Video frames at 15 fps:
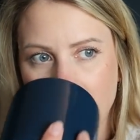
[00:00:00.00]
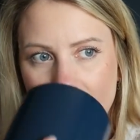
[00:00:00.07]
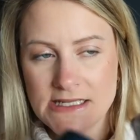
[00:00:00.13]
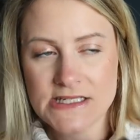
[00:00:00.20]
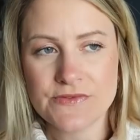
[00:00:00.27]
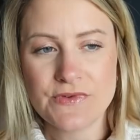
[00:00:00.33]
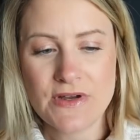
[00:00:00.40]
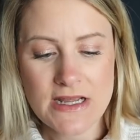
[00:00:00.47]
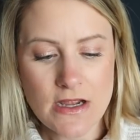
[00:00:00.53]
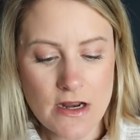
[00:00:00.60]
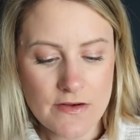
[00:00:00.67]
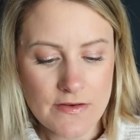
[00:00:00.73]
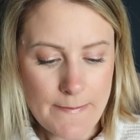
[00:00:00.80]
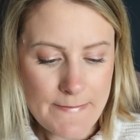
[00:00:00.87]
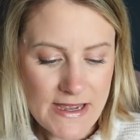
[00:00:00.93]
And it's a really
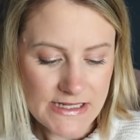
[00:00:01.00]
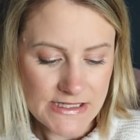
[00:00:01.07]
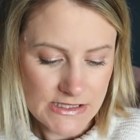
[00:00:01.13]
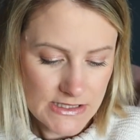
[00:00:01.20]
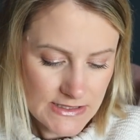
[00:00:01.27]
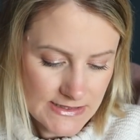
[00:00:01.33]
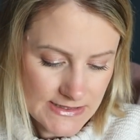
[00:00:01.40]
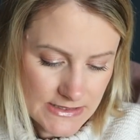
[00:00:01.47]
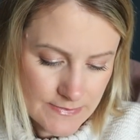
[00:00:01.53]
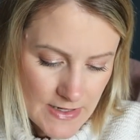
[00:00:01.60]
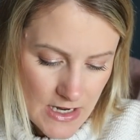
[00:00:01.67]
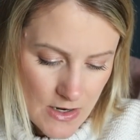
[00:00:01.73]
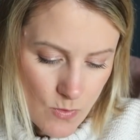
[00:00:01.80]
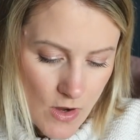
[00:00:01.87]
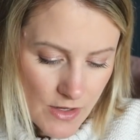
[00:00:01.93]
kind of like masculine
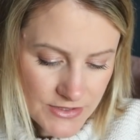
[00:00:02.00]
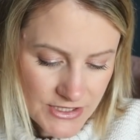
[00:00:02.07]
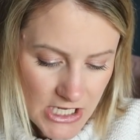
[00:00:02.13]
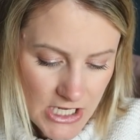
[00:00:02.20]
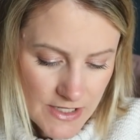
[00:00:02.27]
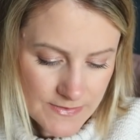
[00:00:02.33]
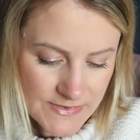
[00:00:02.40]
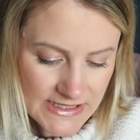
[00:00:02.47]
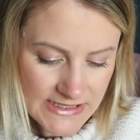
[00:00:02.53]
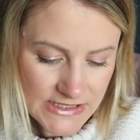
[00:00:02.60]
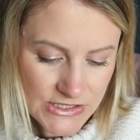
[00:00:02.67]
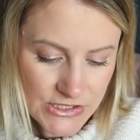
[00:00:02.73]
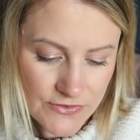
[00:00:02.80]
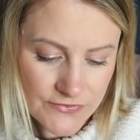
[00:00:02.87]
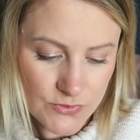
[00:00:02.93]
smell. Wild herbs and
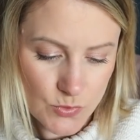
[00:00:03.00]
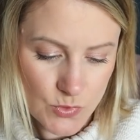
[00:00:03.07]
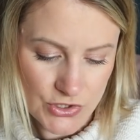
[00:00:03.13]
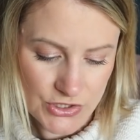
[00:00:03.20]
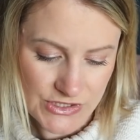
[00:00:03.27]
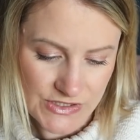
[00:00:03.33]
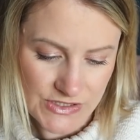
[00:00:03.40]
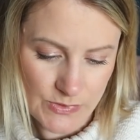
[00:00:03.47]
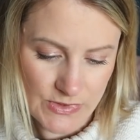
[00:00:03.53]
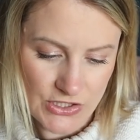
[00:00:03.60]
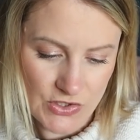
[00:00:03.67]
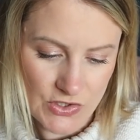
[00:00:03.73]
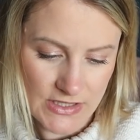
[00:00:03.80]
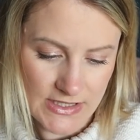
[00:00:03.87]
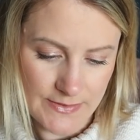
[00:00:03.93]
soft woods with
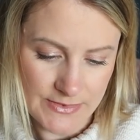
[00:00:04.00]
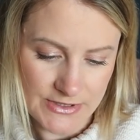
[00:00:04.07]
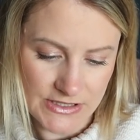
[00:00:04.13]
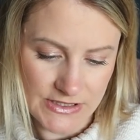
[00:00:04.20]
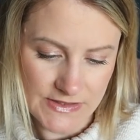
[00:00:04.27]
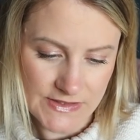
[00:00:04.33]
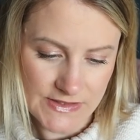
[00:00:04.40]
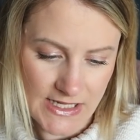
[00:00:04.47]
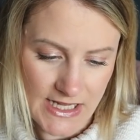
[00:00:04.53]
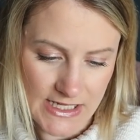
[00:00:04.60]
eucalyptus.